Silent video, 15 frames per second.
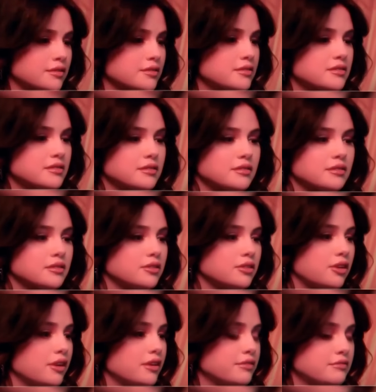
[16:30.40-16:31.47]
process.
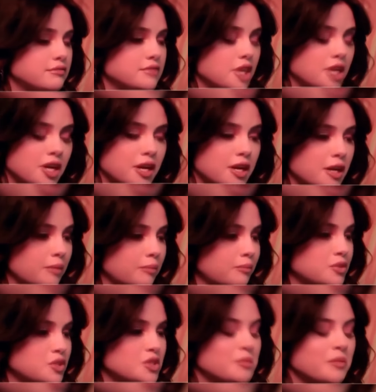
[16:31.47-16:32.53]
These songs
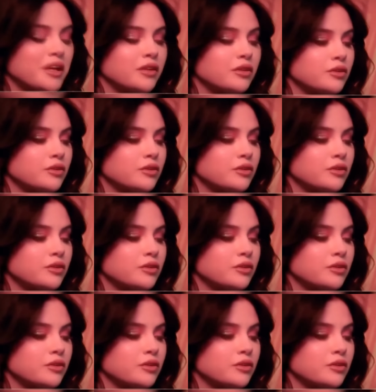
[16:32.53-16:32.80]
represent our